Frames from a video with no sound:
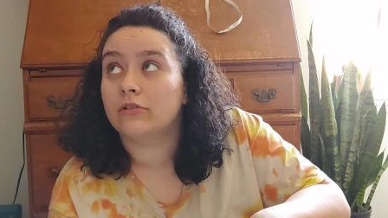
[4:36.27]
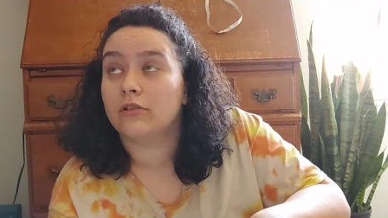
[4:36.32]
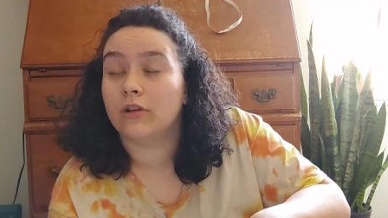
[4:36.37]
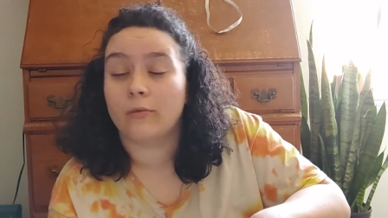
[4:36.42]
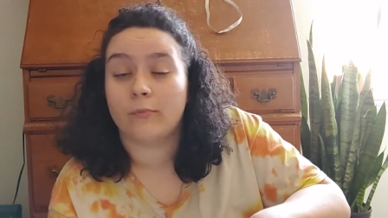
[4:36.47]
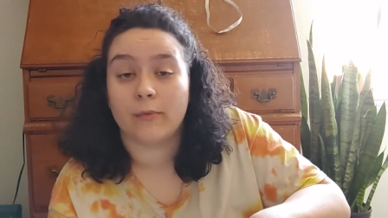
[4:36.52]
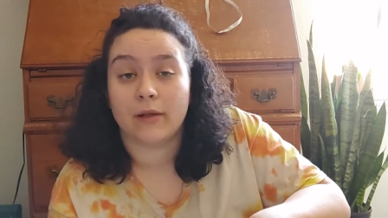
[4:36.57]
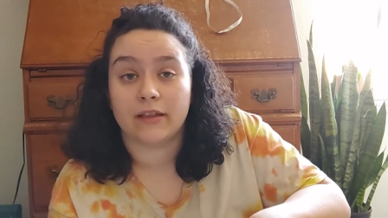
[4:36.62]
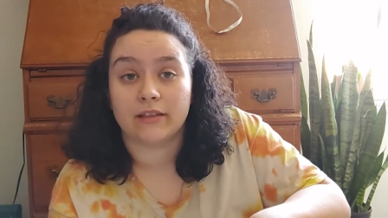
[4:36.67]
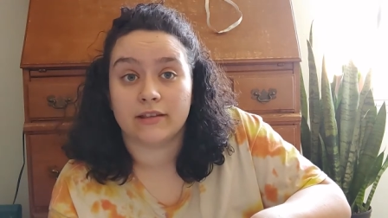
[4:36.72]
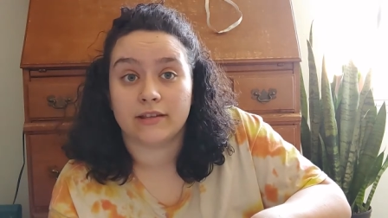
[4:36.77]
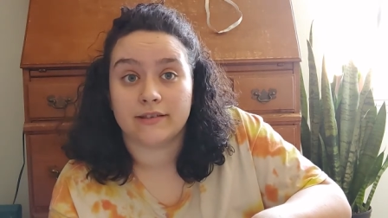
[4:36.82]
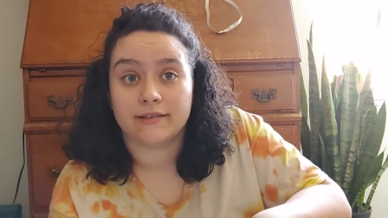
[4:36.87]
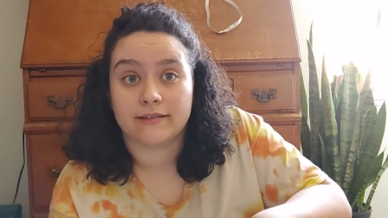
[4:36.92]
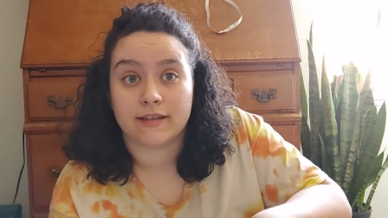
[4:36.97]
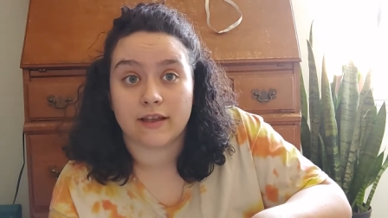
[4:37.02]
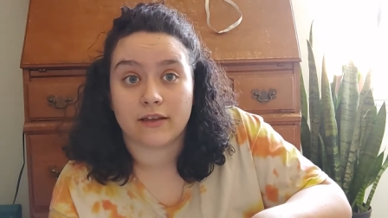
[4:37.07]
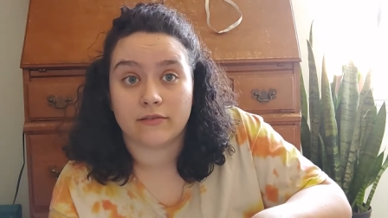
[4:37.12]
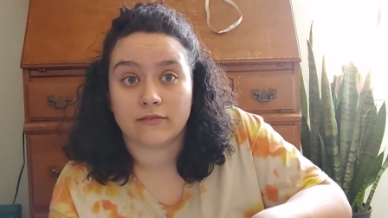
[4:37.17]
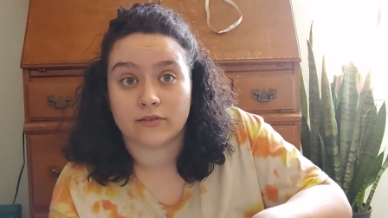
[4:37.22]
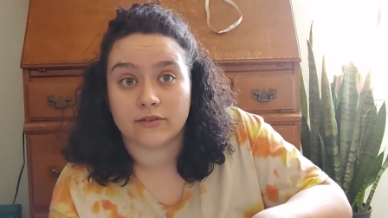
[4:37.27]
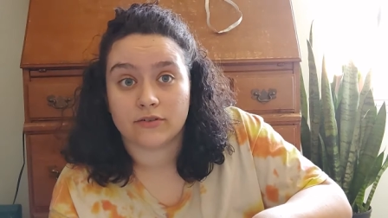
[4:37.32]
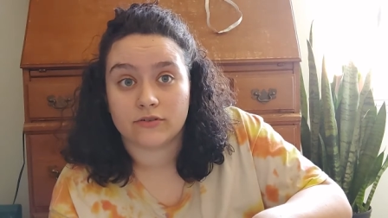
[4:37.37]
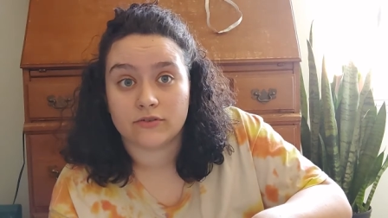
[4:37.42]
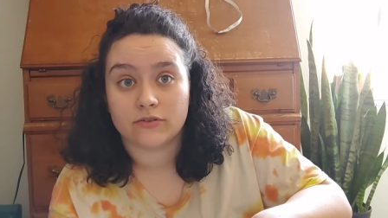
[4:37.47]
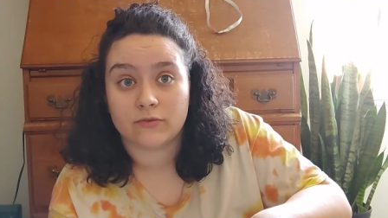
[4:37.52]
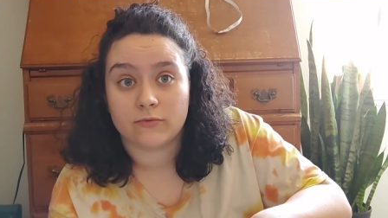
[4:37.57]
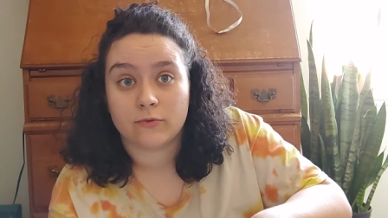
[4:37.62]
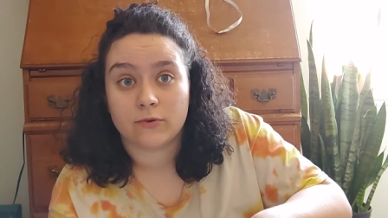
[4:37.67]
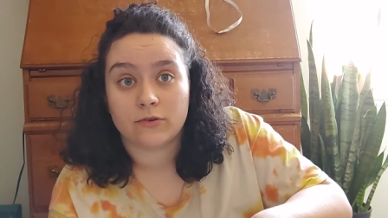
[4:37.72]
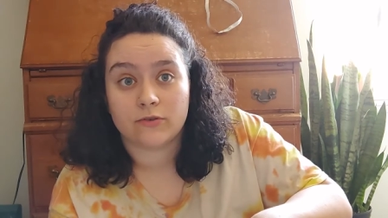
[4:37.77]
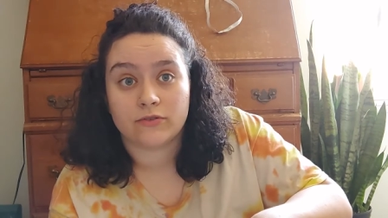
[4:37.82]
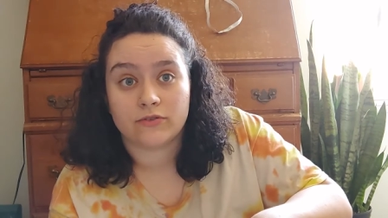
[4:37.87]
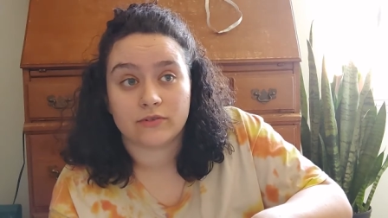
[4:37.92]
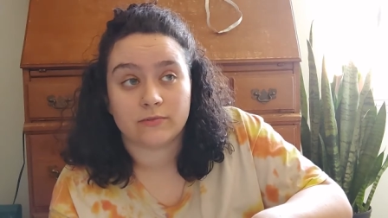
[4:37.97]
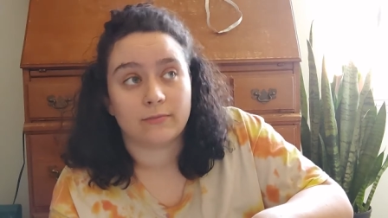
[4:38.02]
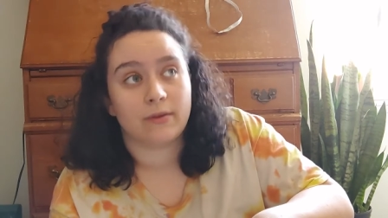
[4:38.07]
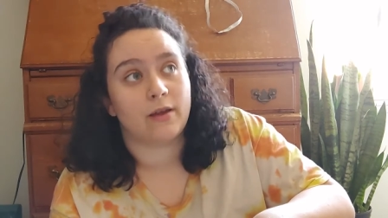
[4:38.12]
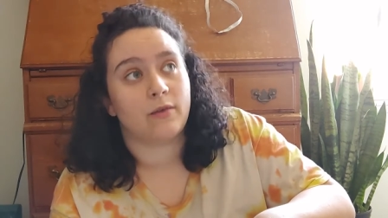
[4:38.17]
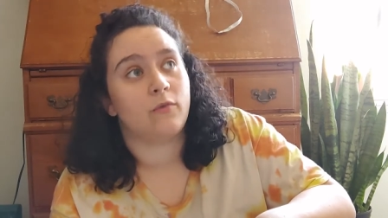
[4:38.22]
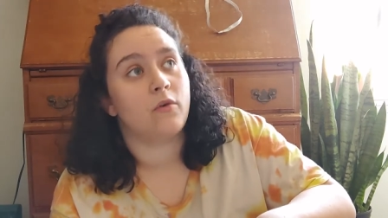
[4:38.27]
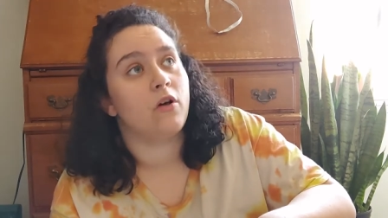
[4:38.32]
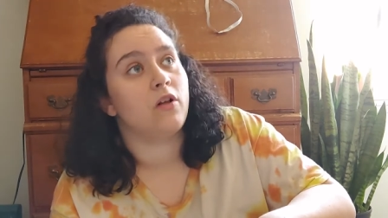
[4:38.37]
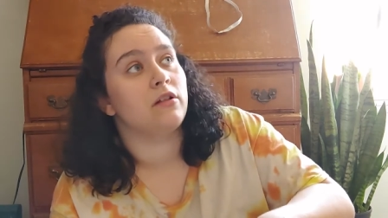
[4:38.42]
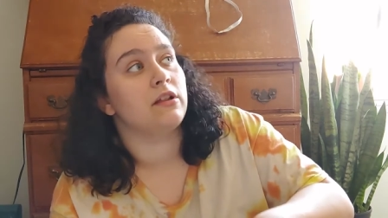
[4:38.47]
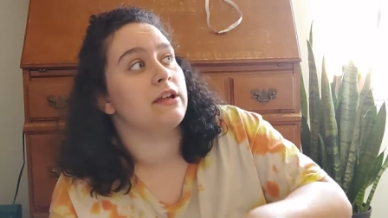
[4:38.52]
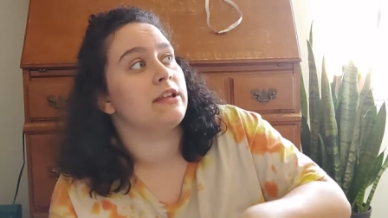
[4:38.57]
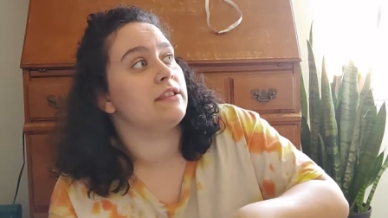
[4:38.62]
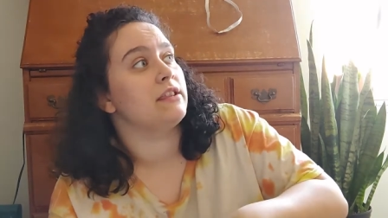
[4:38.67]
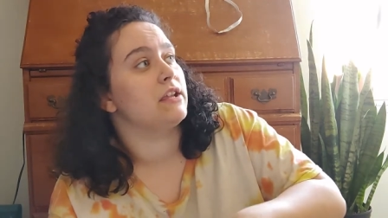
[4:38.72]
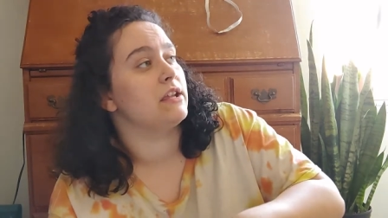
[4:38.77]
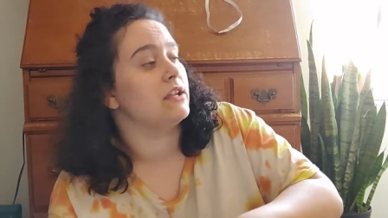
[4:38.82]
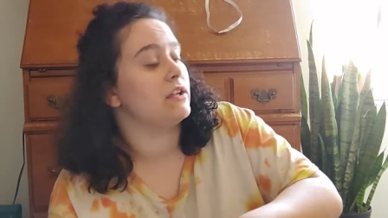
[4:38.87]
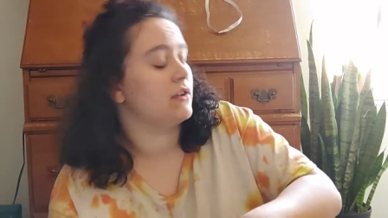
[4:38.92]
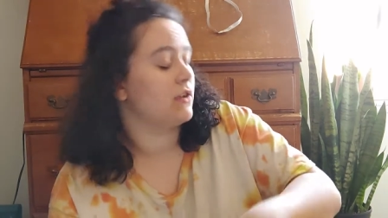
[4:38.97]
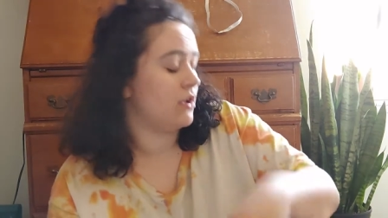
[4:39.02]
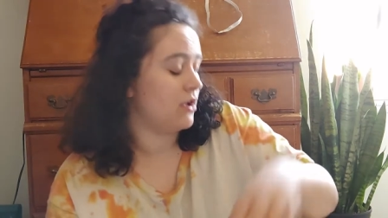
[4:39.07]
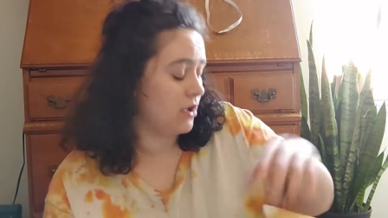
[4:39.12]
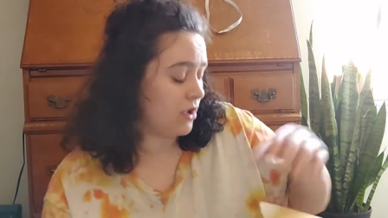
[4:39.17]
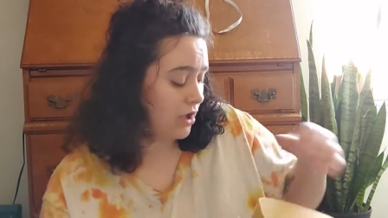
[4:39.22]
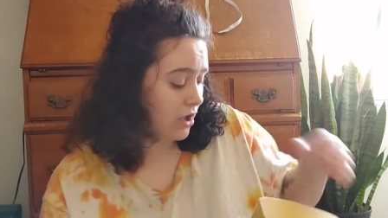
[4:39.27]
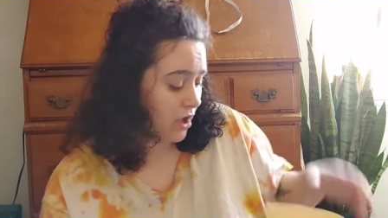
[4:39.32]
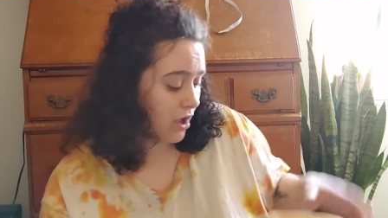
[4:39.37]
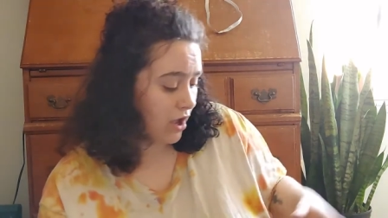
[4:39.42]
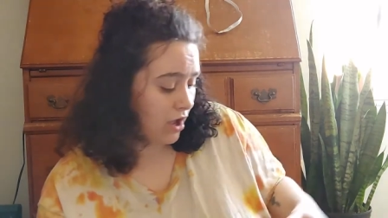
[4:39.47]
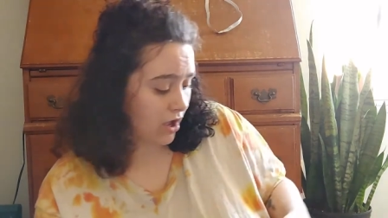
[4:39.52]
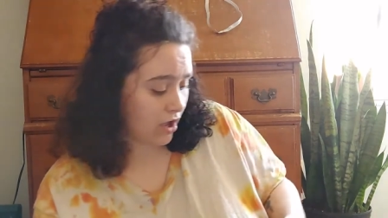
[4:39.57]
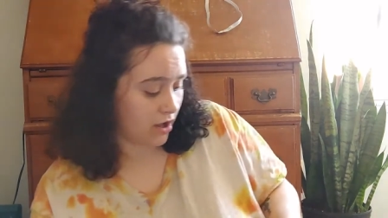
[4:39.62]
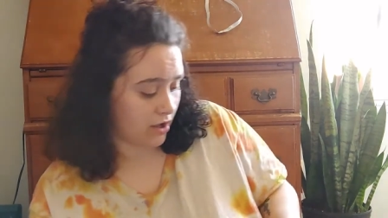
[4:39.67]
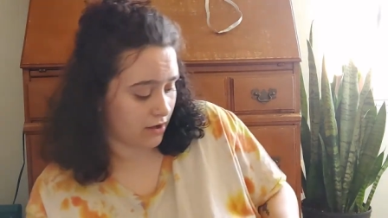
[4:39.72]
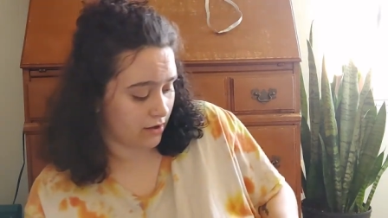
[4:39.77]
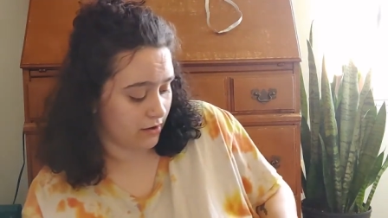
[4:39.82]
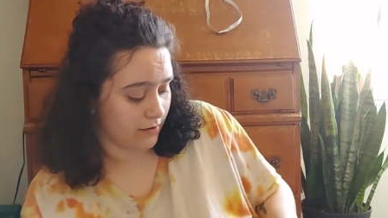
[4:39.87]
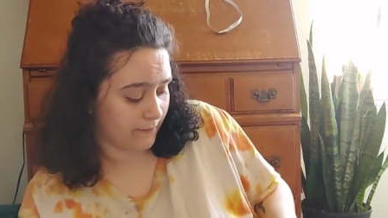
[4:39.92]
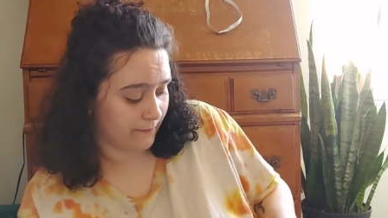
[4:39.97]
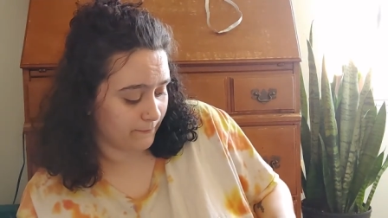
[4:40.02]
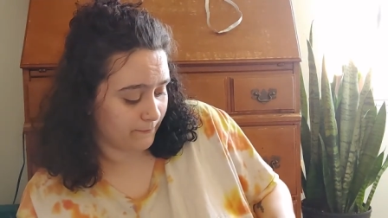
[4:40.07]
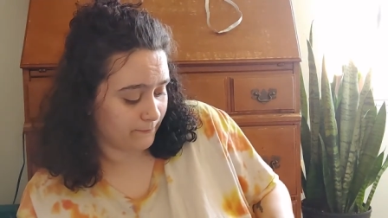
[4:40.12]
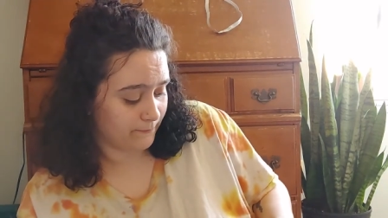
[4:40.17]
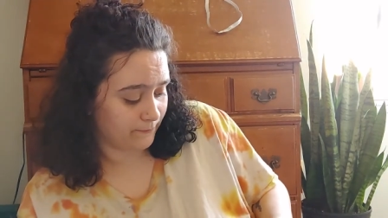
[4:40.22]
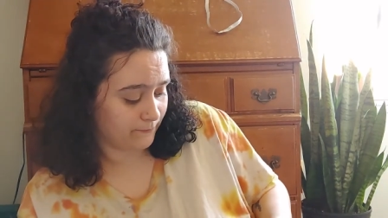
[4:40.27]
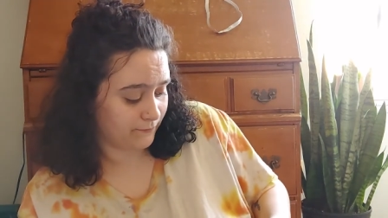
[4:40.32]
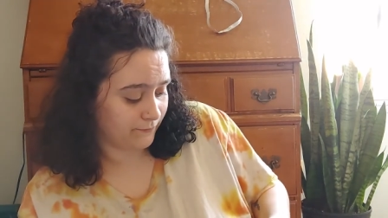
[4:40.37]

Don't mind the sound. There's squirrels in my wall, I think. Um,